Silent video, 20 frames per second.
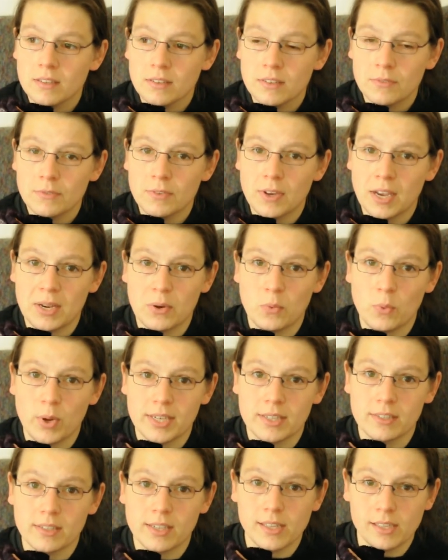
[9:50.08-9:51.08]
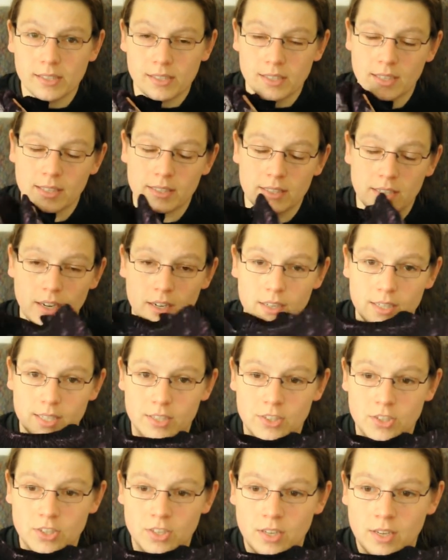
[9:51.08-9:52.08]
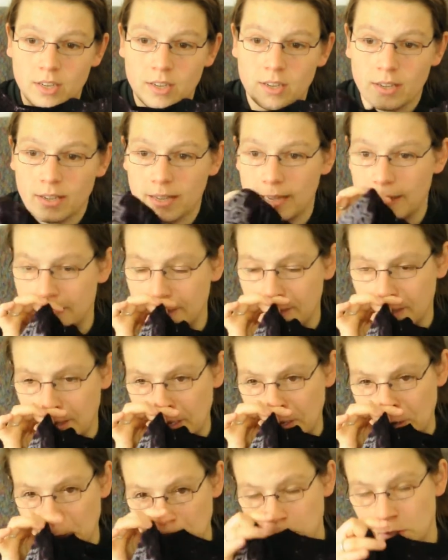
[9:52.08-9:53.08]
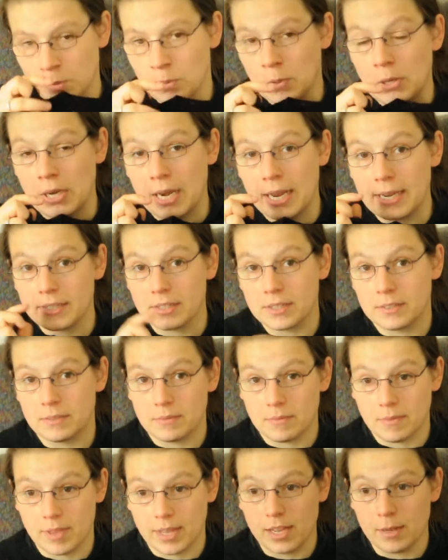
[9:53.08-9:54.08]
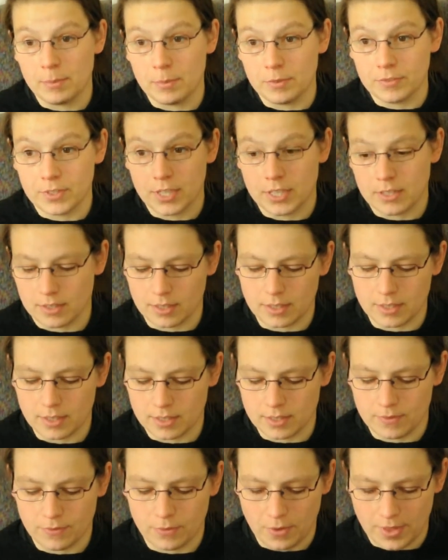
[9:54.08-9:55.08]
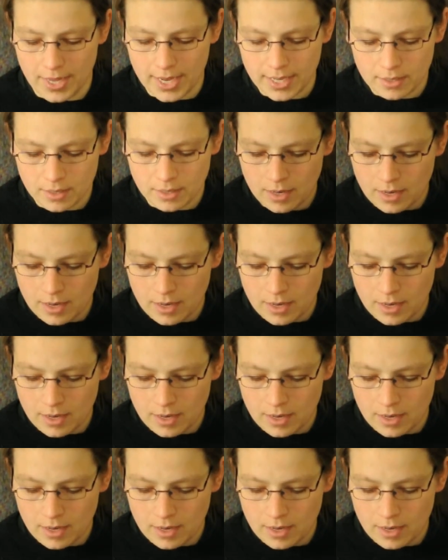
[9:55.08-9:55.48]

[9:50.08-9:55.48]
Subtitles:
find a way to calculate yardage. And I also would like the help of test knitters for that,